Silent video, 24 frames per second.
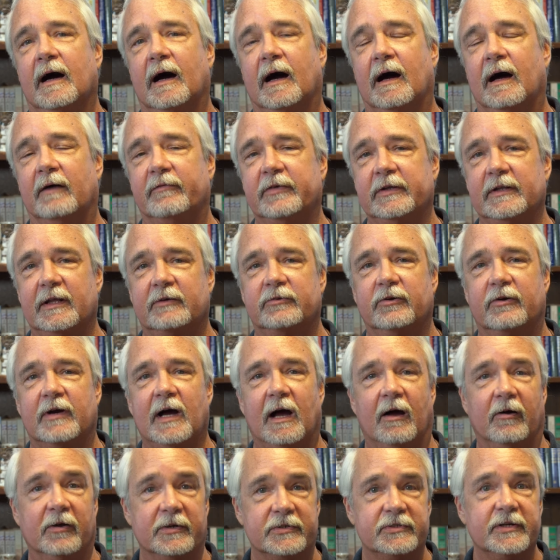the Electoral
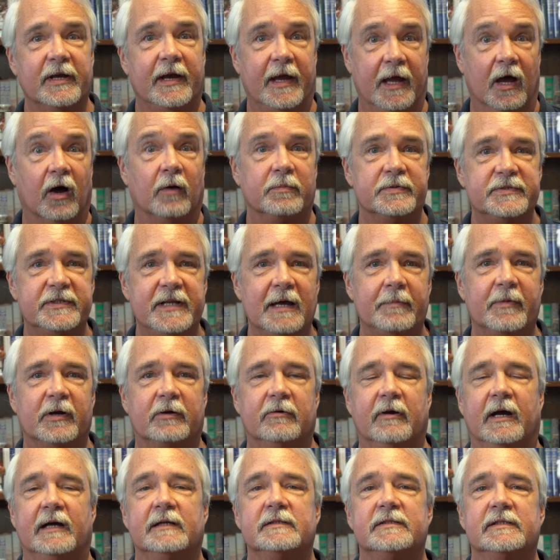College helps
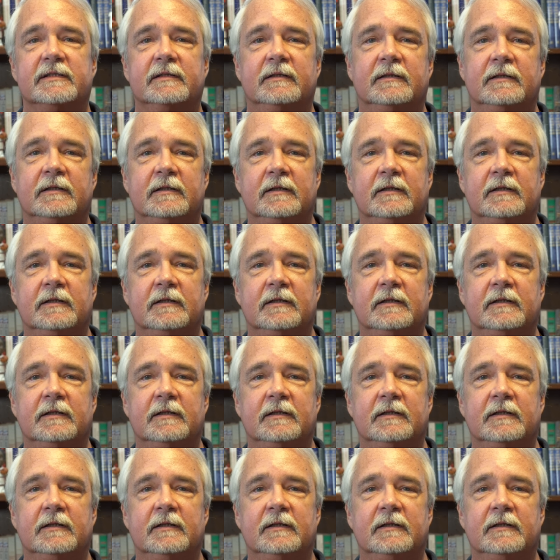Democrats.